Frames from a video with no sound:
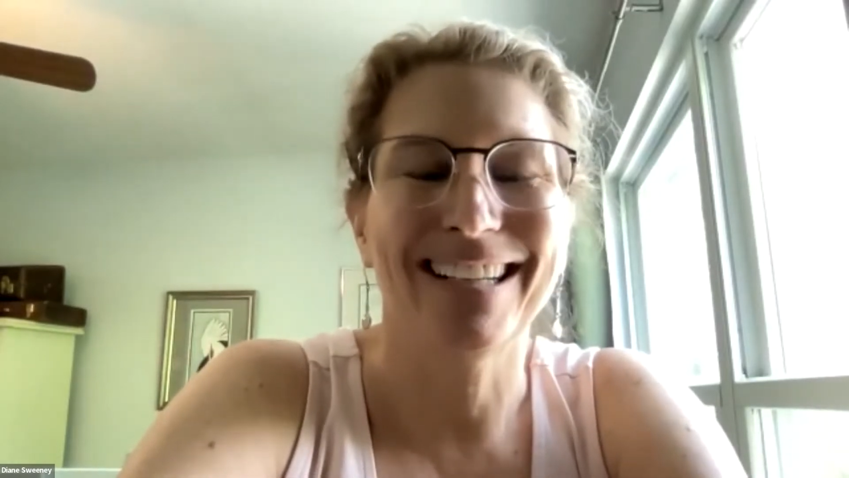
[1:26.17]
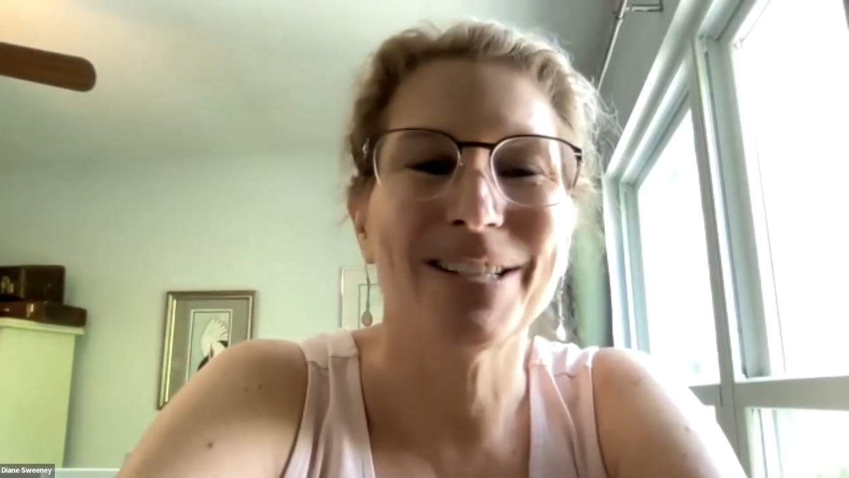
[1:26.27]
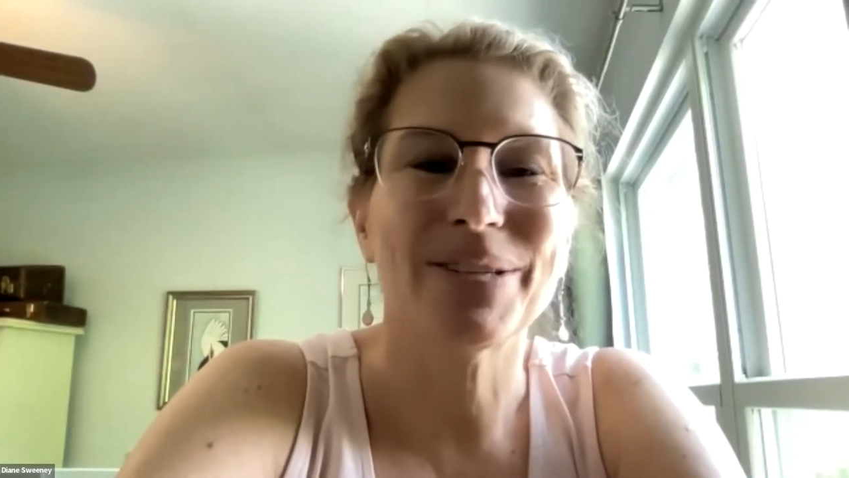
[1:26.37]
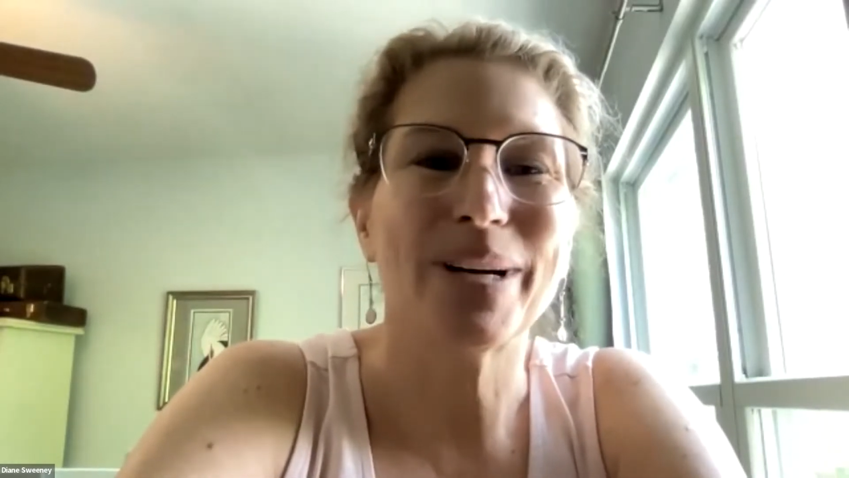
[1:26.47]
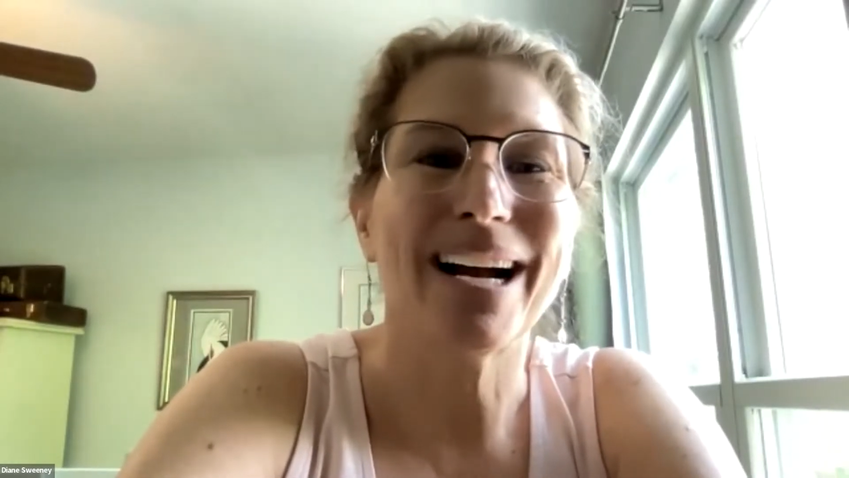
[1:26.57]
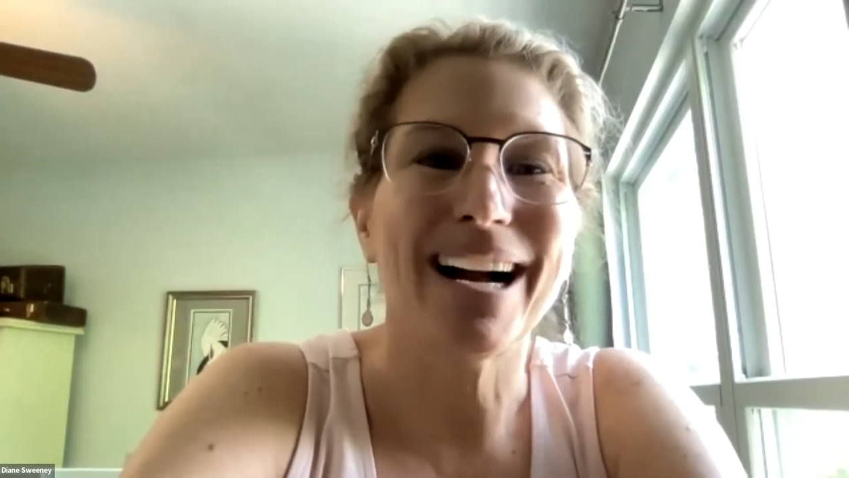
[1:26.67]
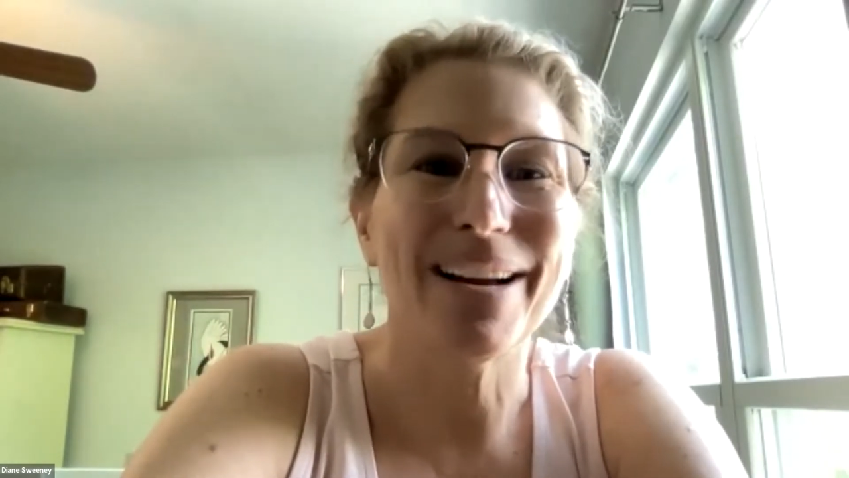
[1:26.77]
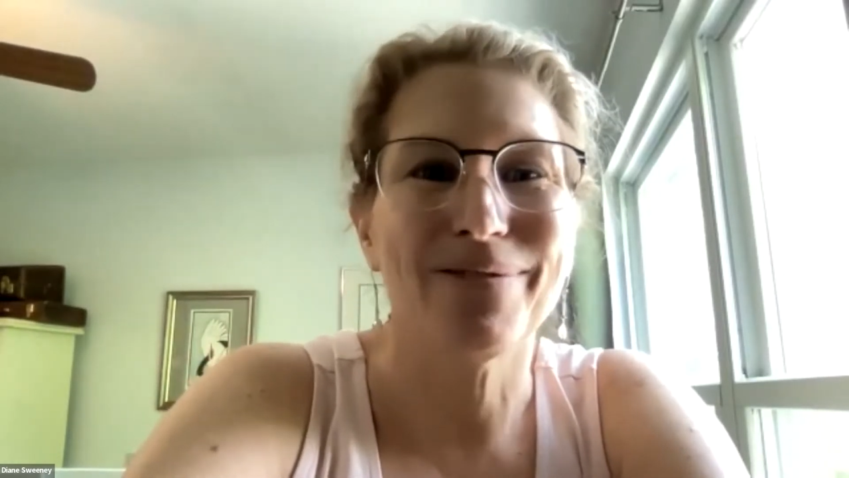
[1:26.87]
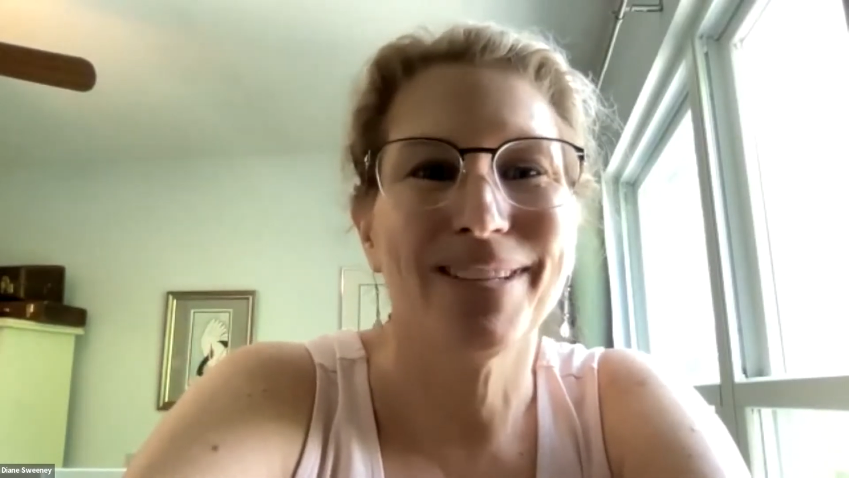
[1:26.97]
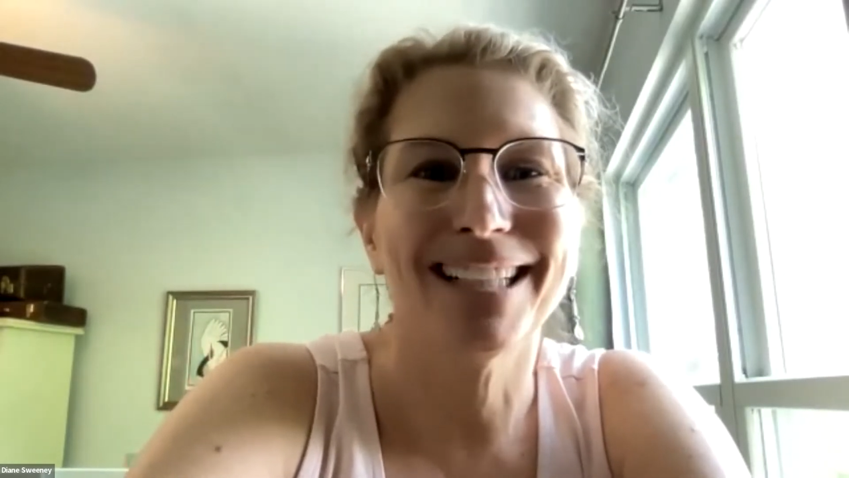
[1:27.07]
is what
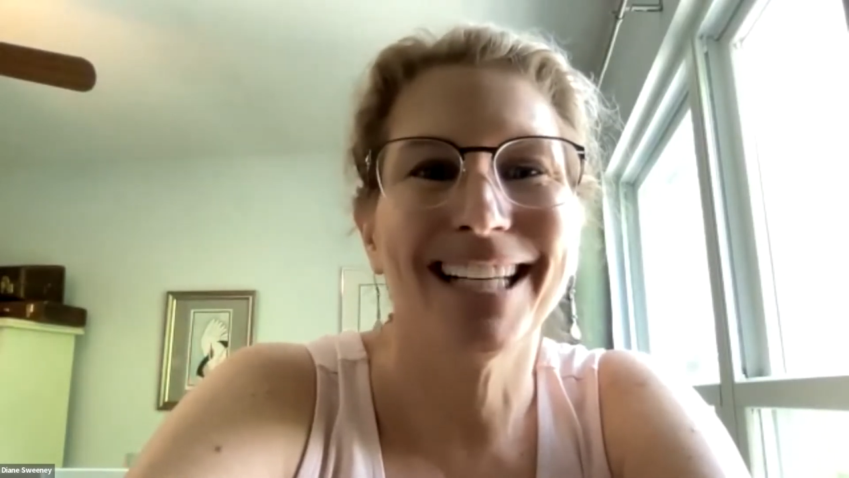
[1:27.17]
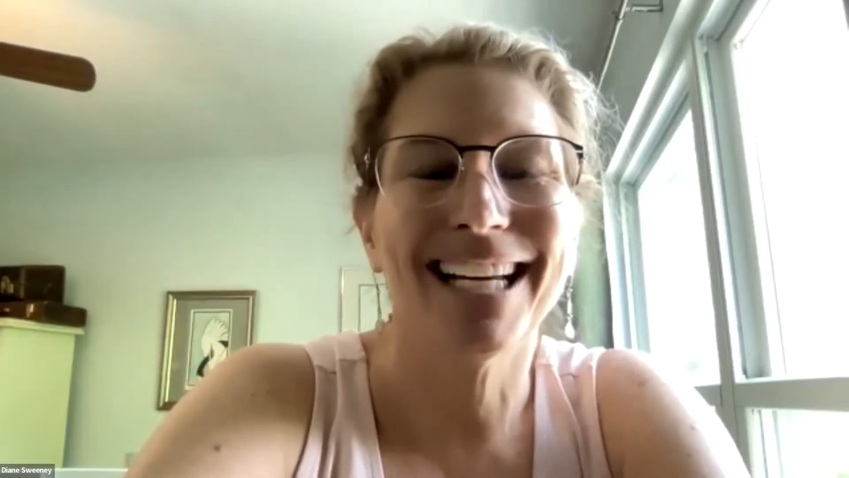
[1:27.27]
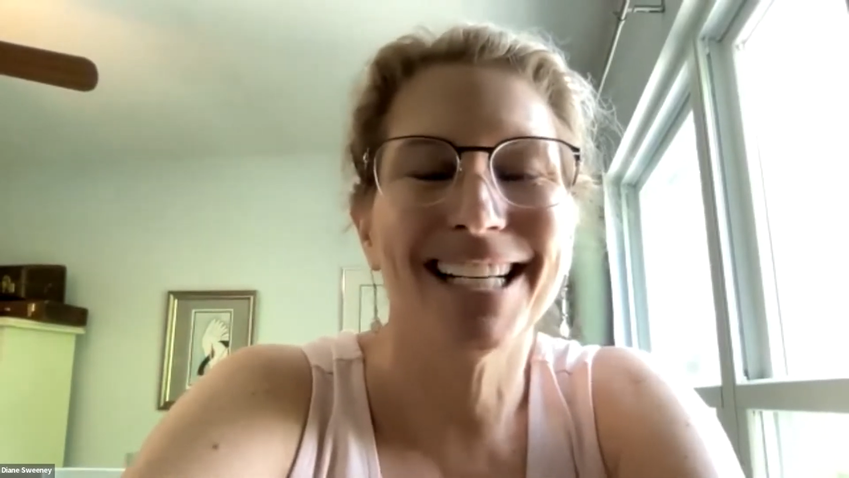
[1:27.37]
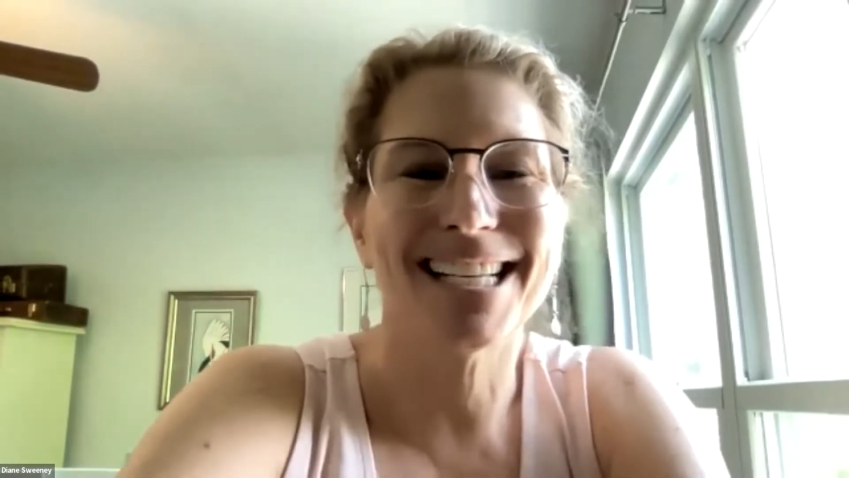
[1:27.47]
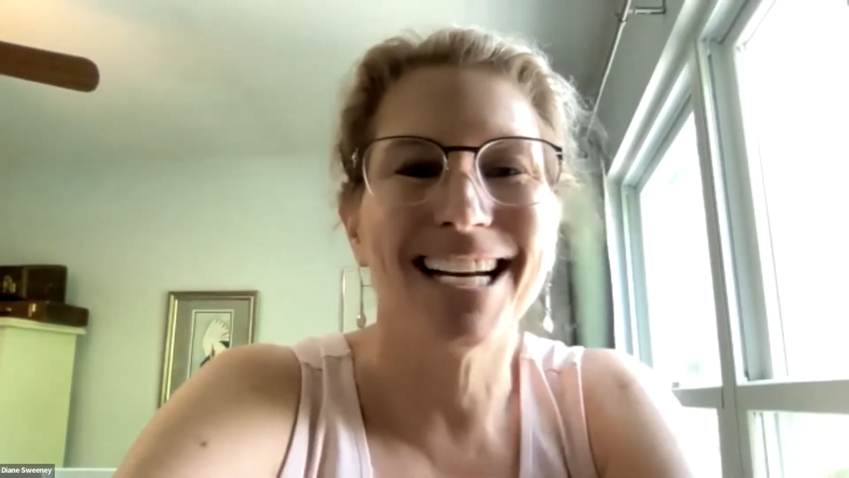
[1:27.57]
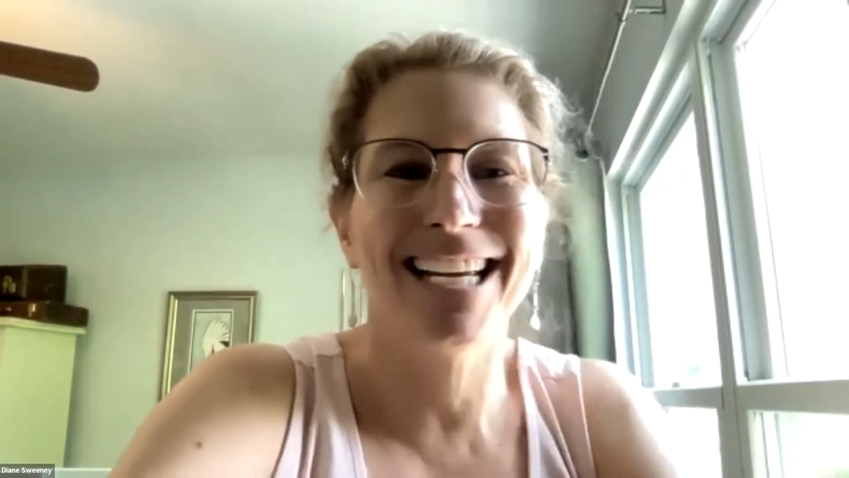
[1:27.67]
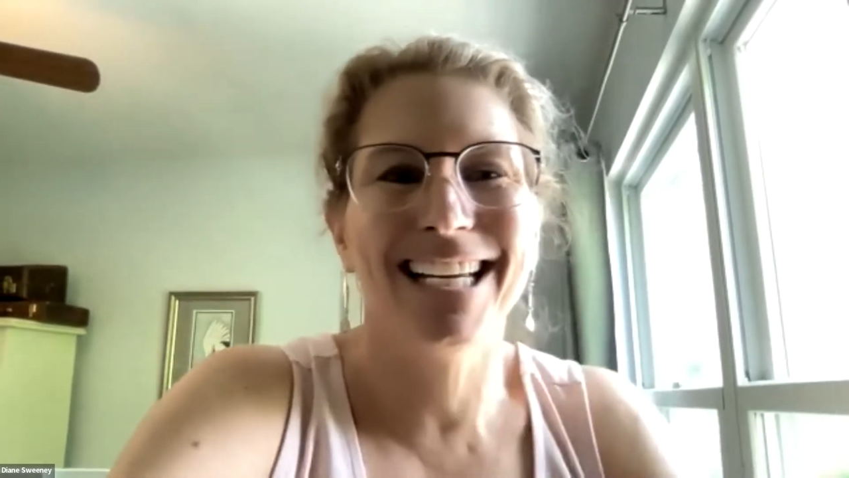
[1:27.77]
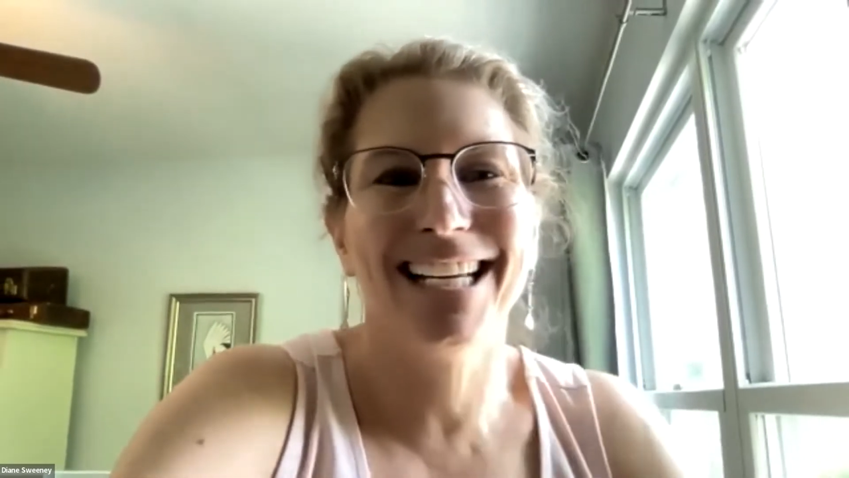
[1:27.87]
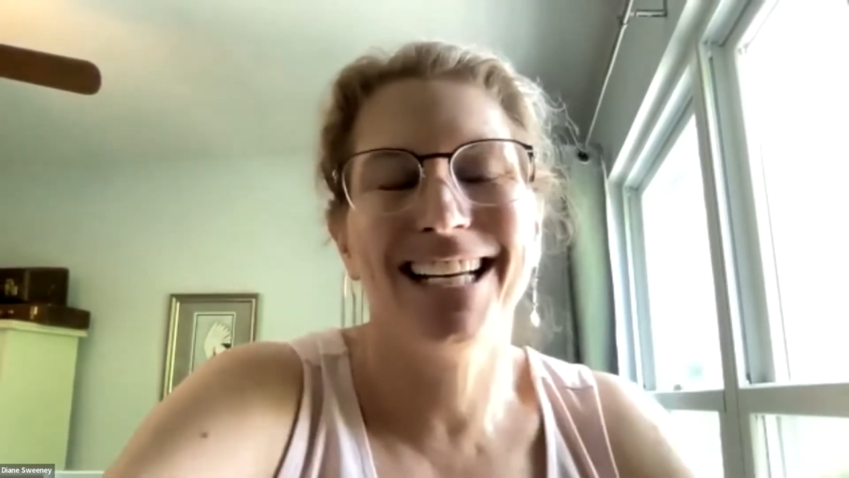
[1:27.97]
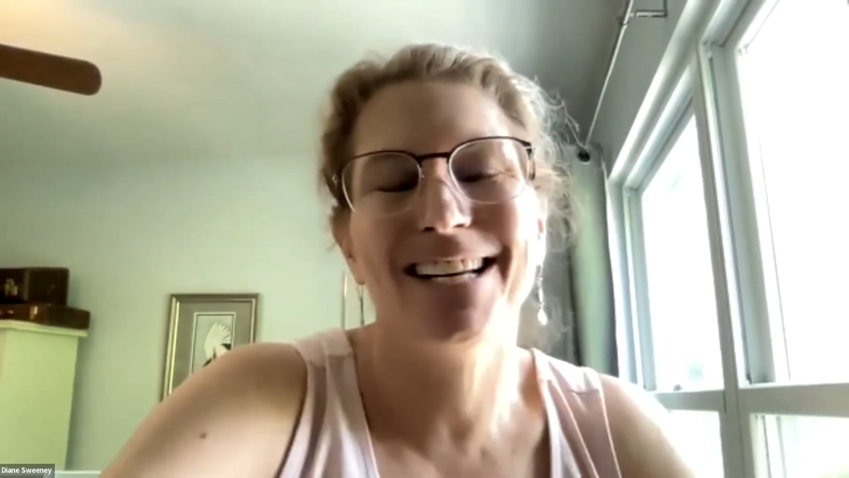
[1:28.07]
I'm feeling as I